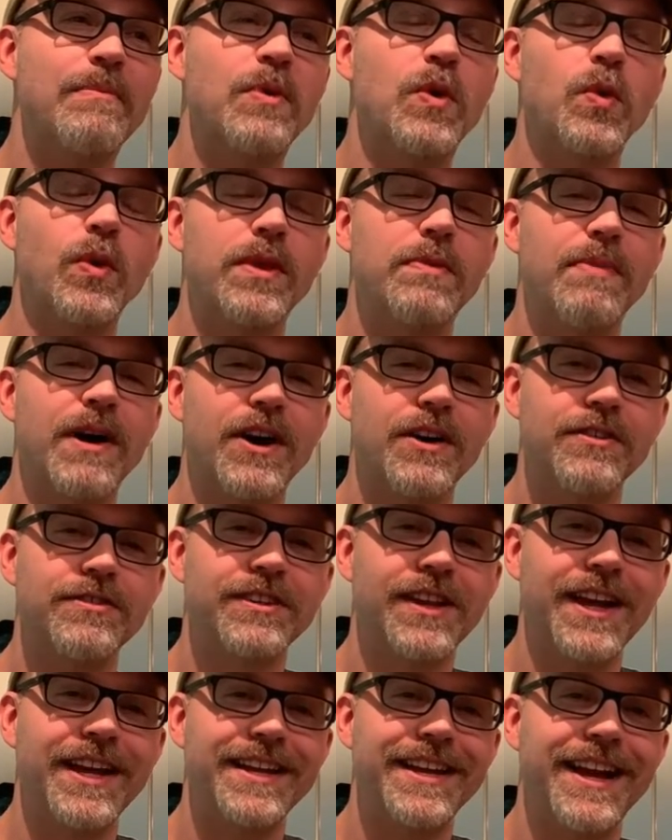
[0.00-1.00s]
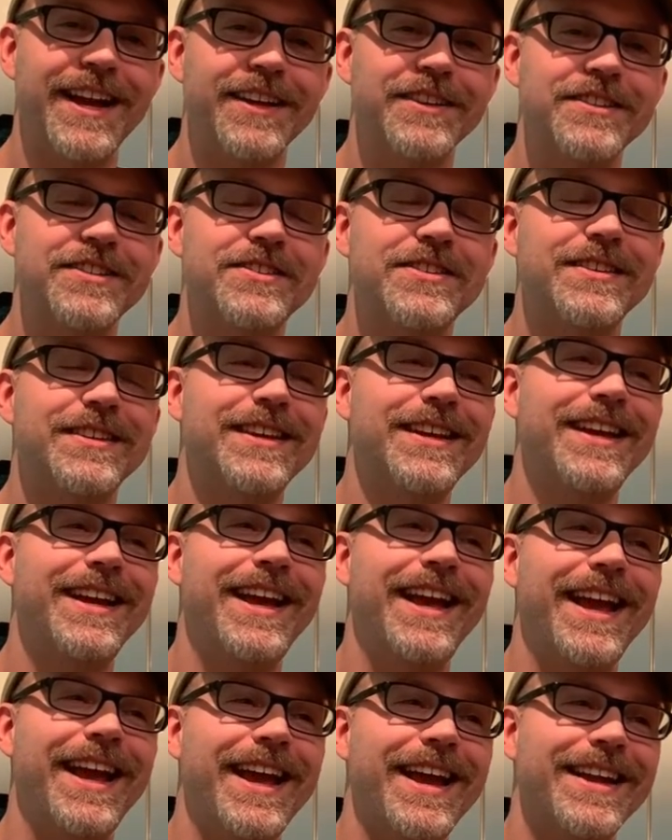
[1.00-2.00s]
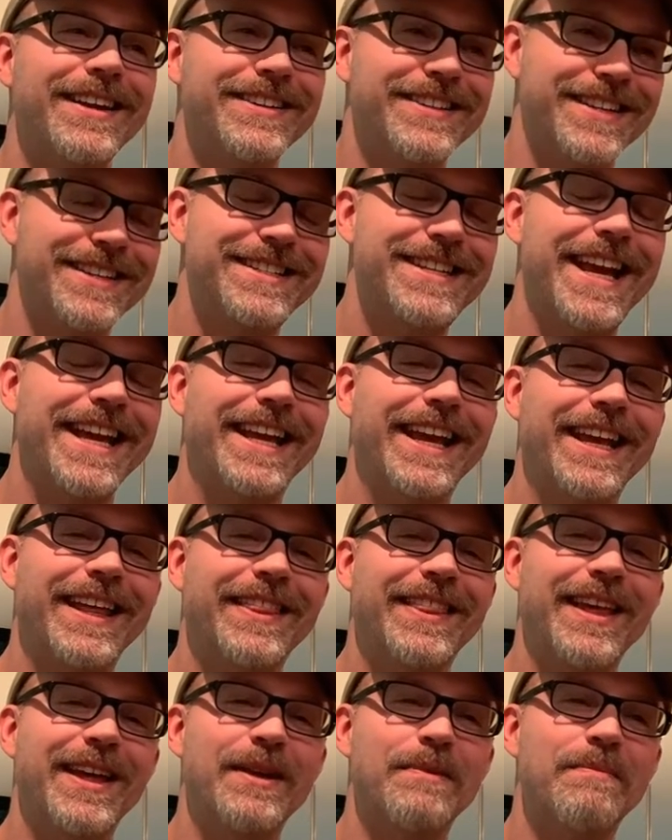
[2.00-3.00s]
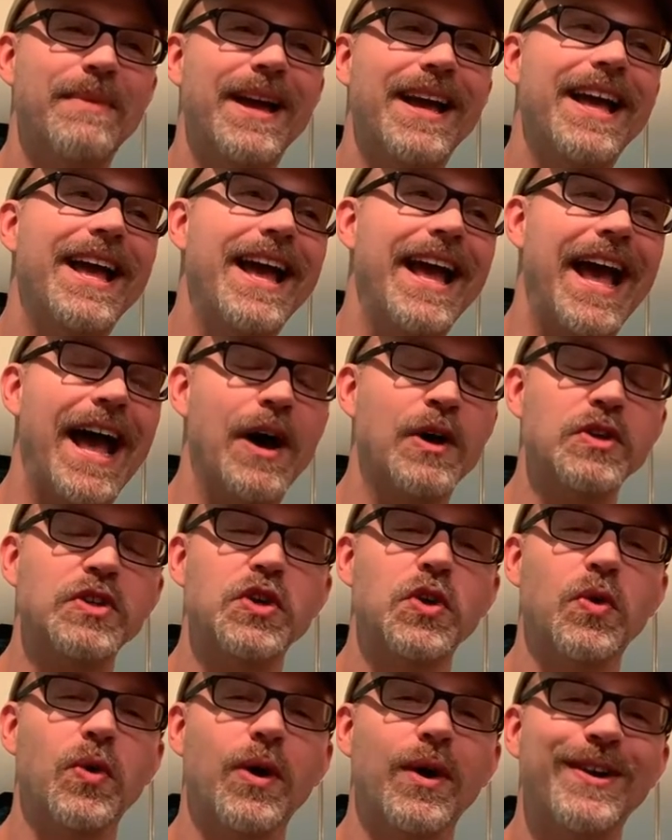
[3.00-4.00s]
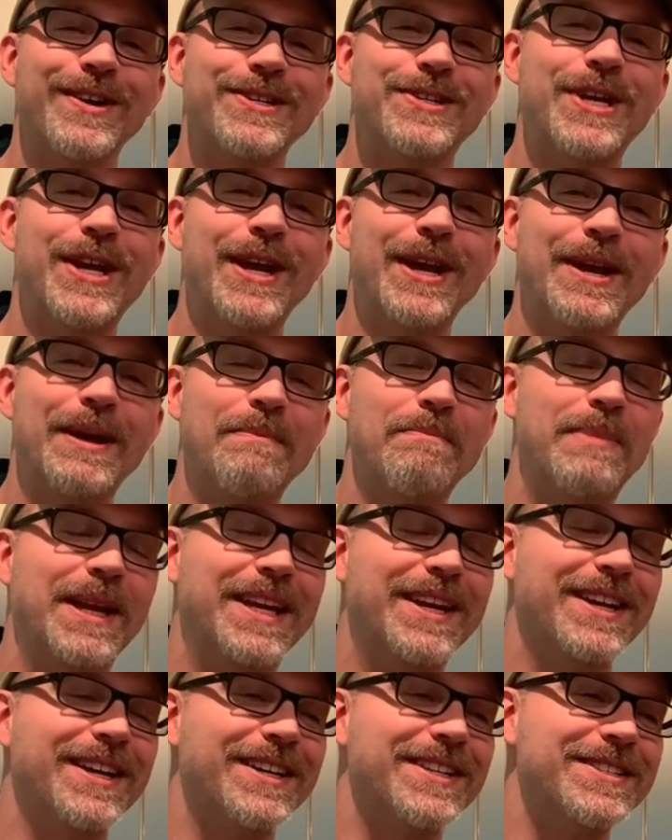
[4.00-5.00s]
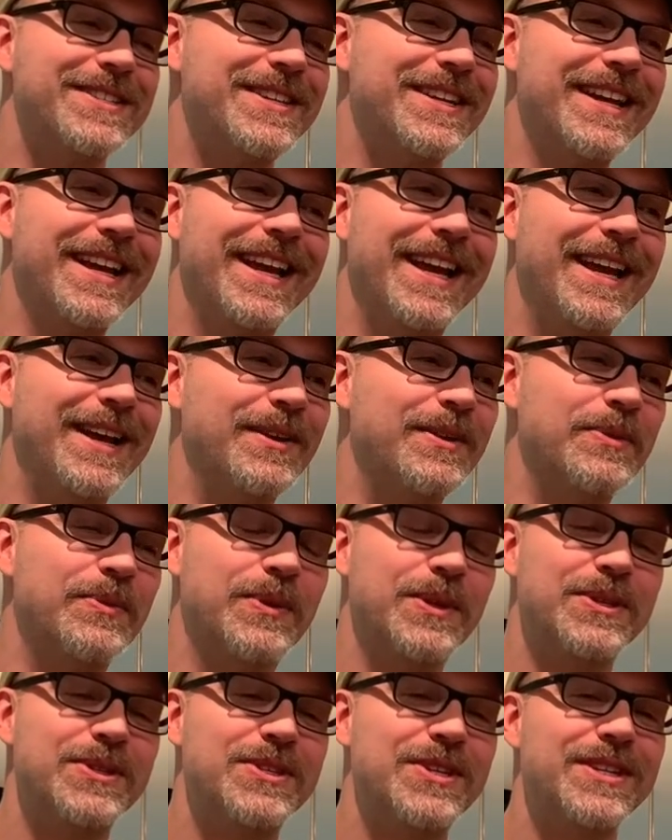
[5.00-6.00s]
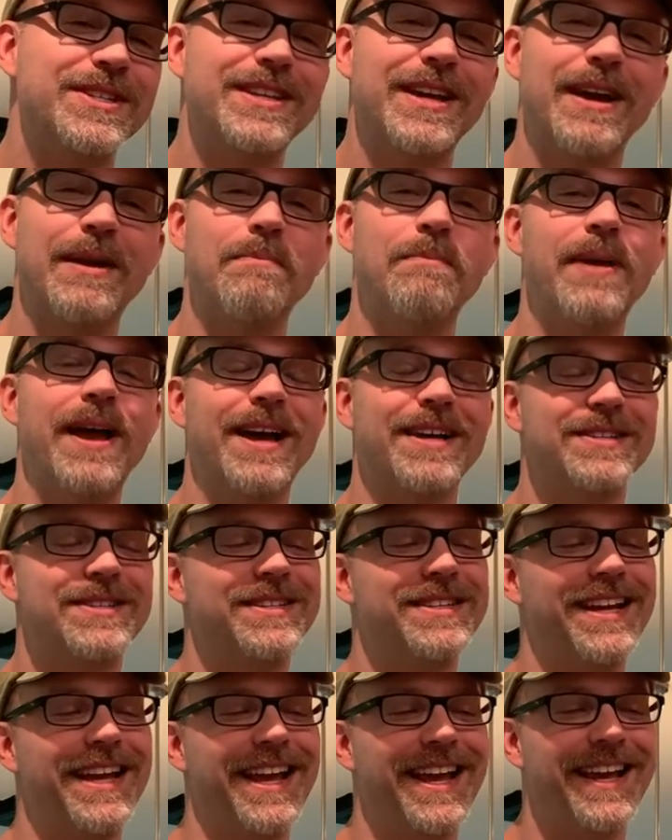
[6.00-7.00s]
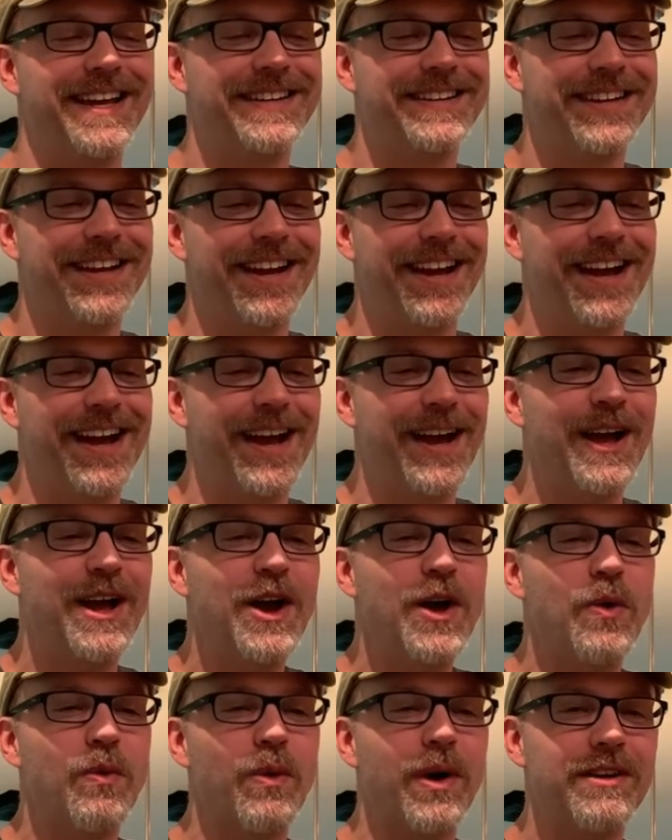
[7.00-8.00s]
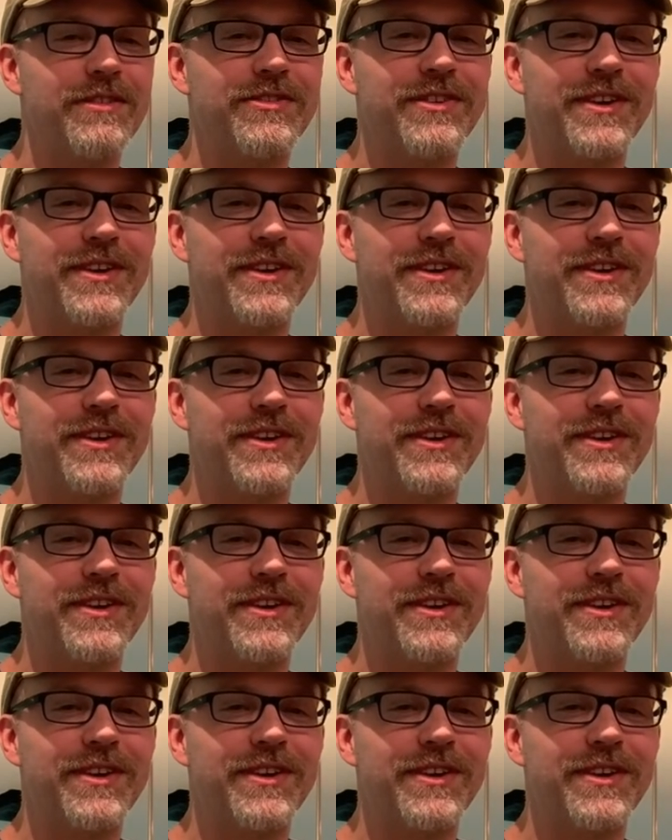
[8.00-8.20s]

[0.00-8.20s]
with butterfly nets and taking them outdoors because it was just a mess. And one